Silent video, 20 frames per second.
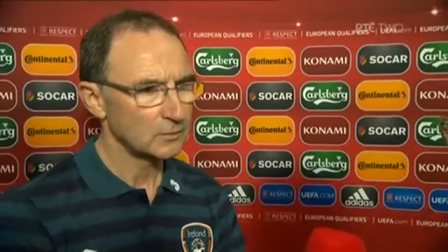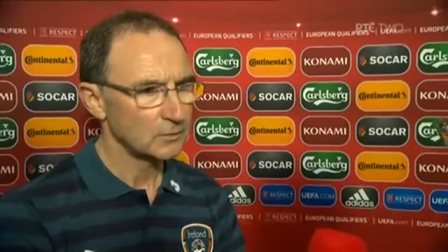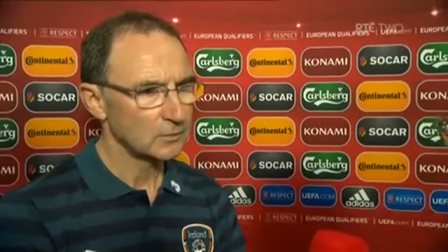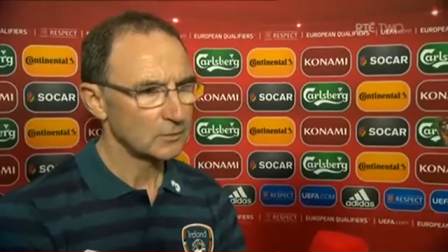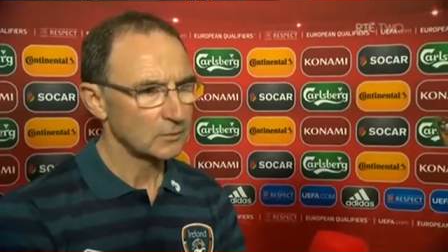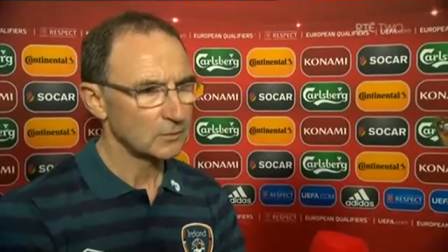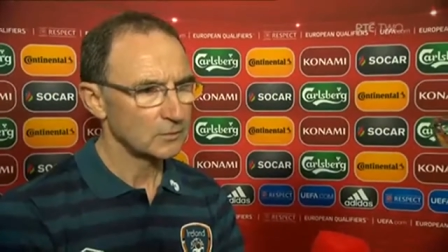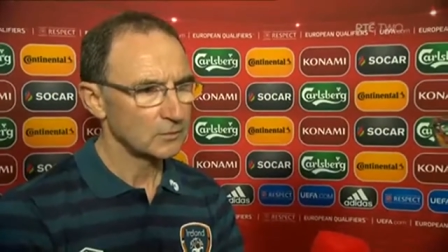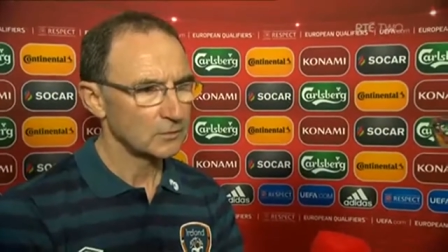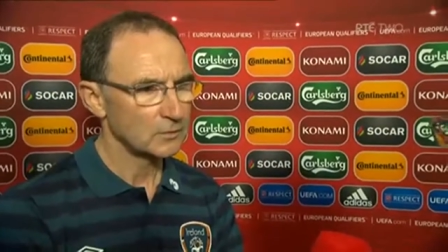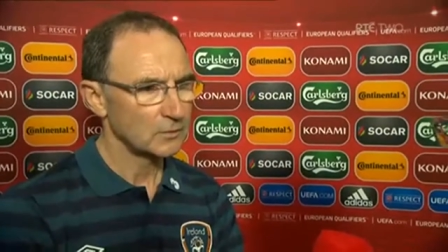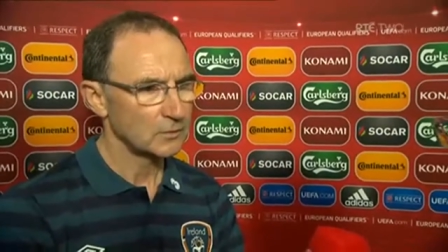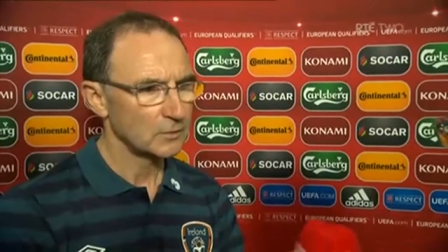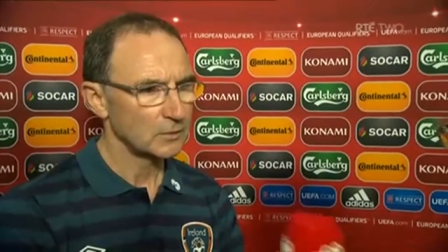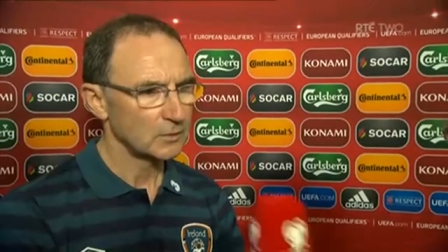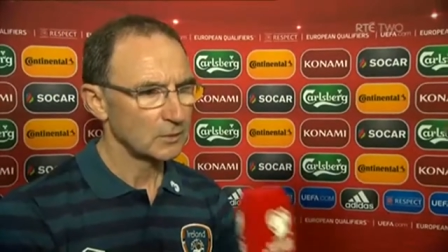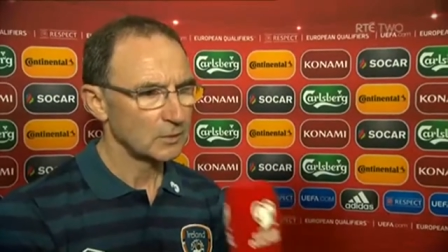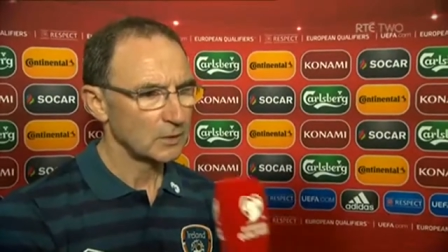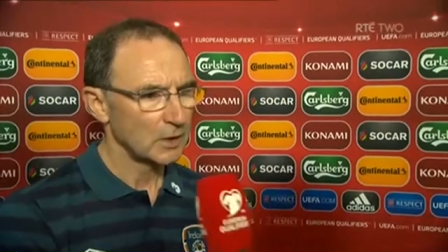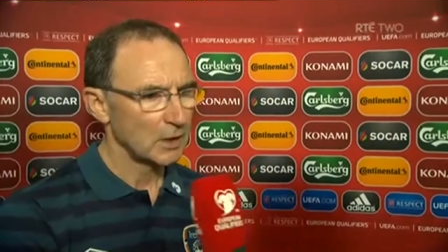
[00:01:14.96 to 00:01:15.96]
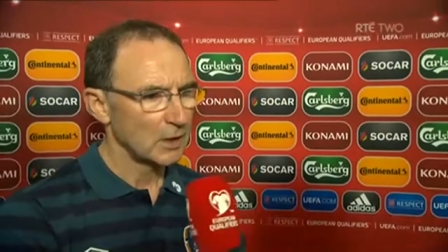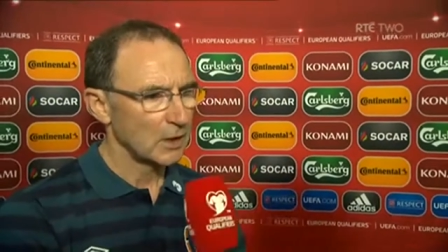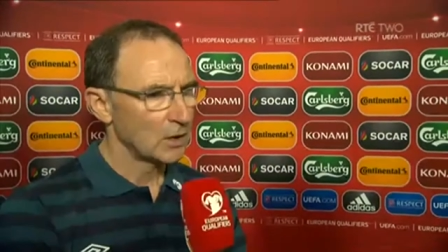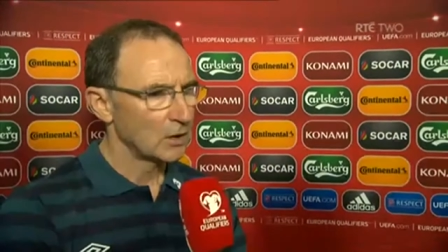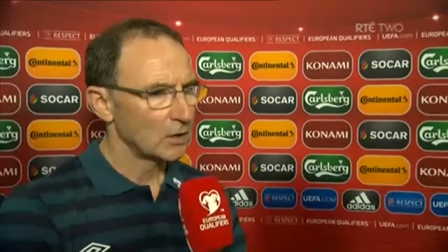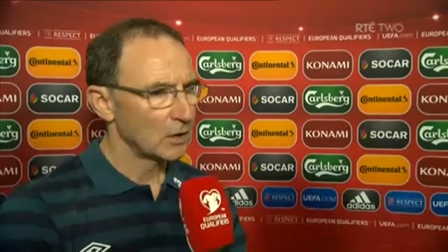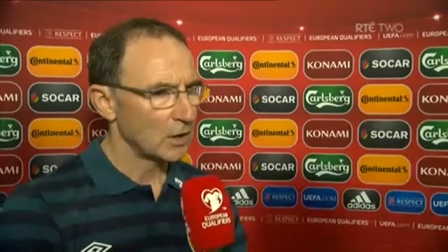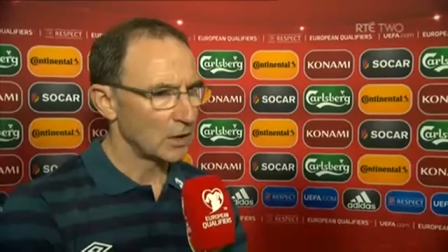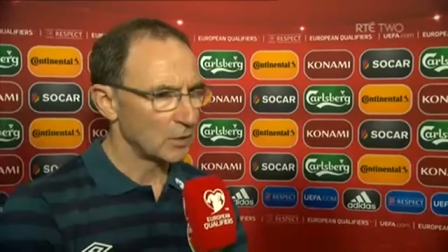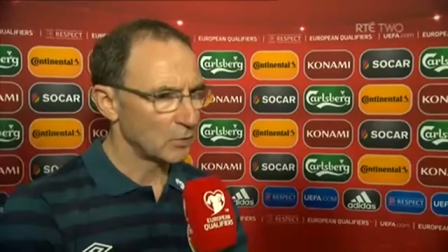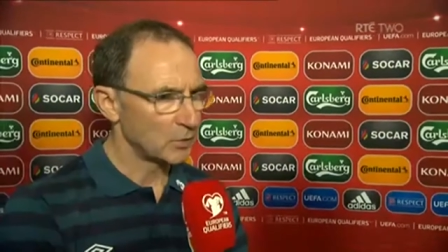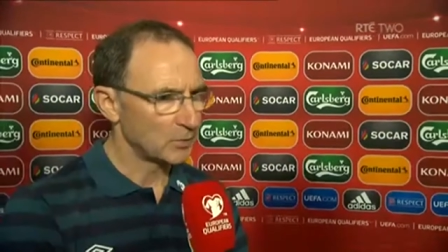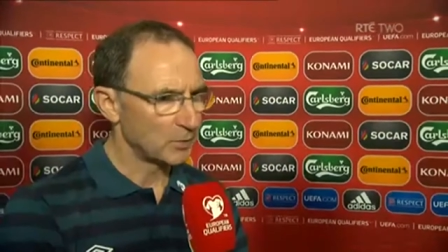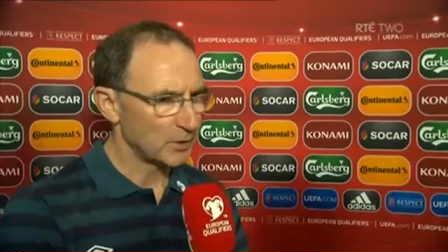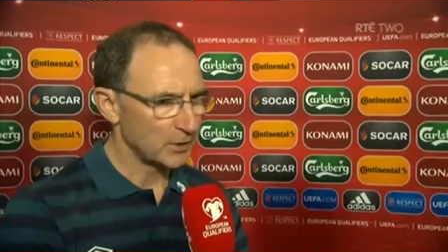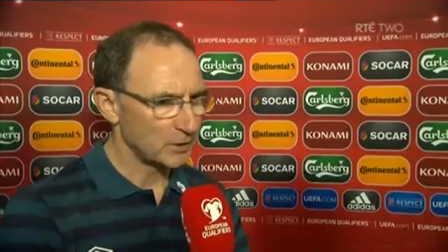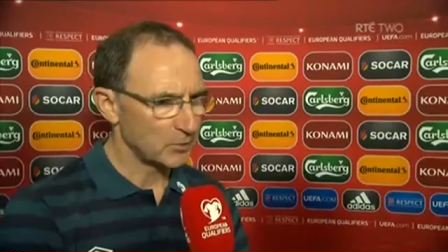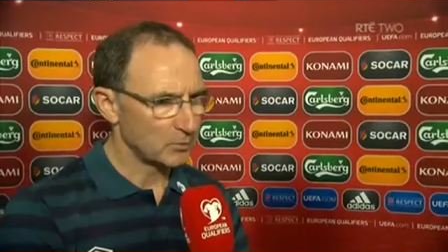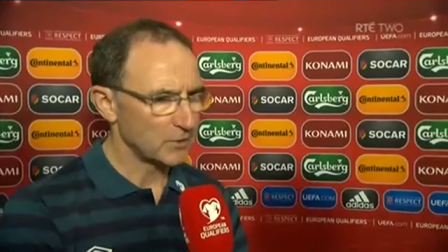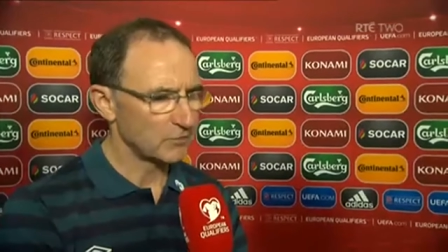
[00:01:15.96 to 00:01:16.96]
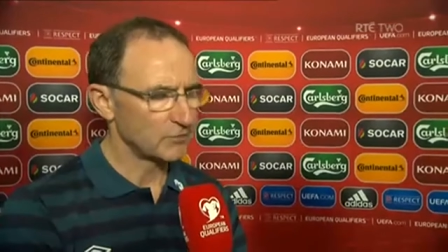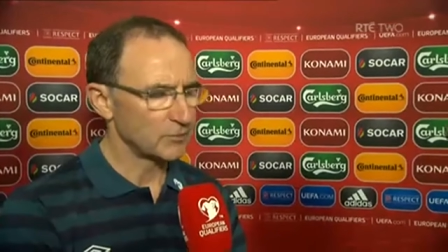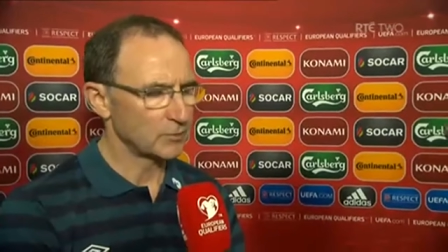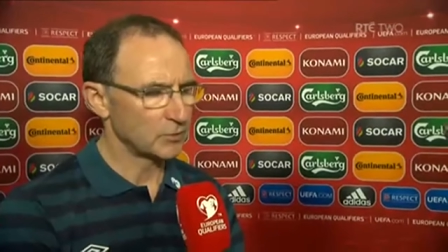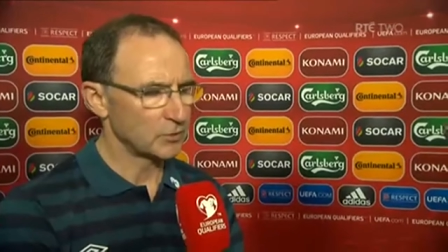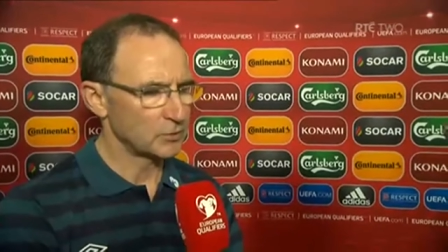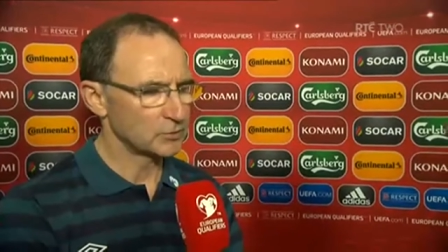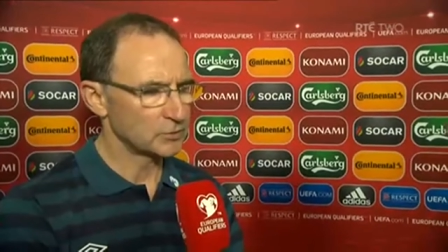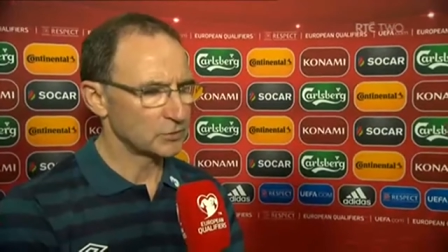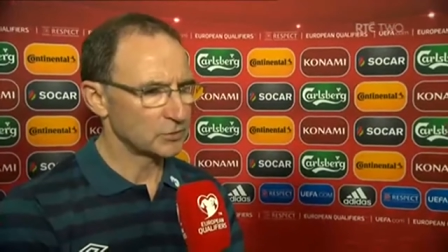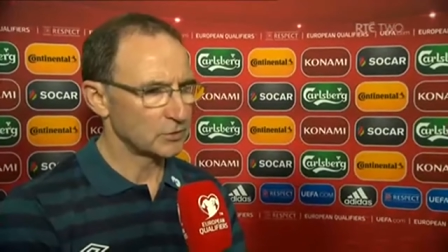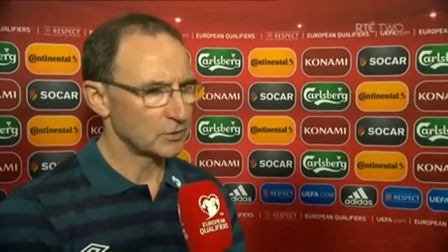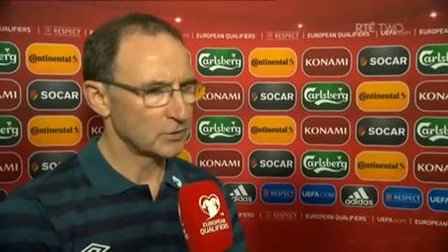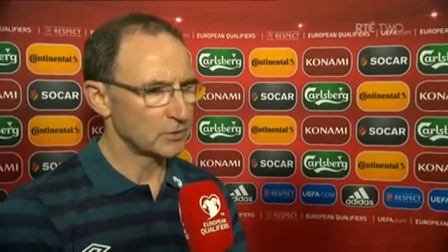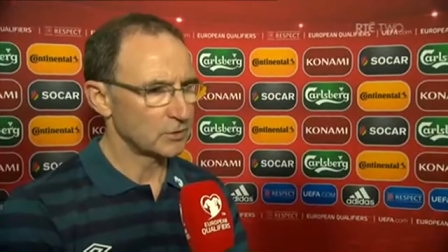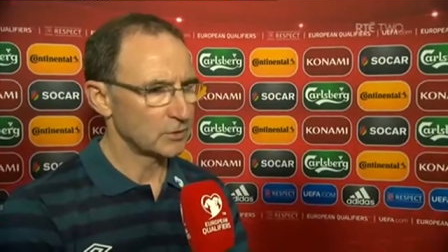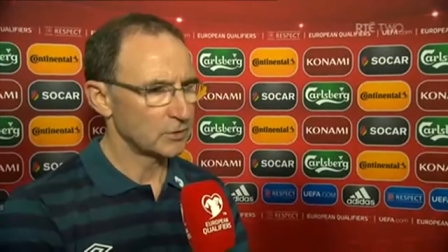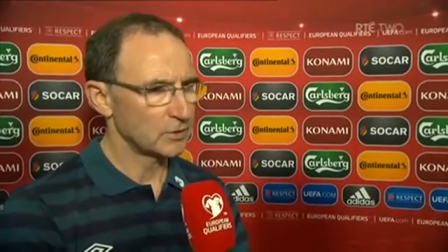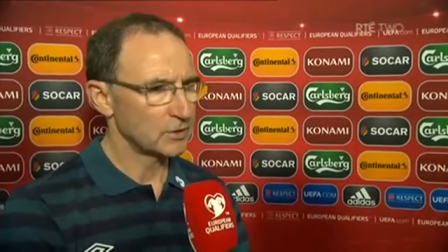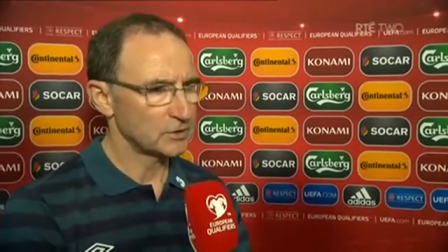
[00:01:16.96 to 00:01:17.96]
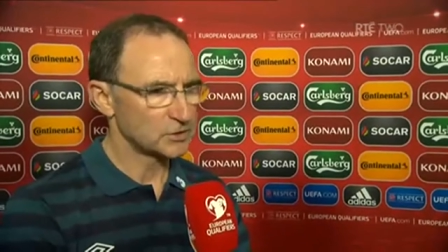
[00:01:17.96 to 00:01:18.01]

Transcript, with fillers: completely happy with? Uh, we're playing away from home tonight.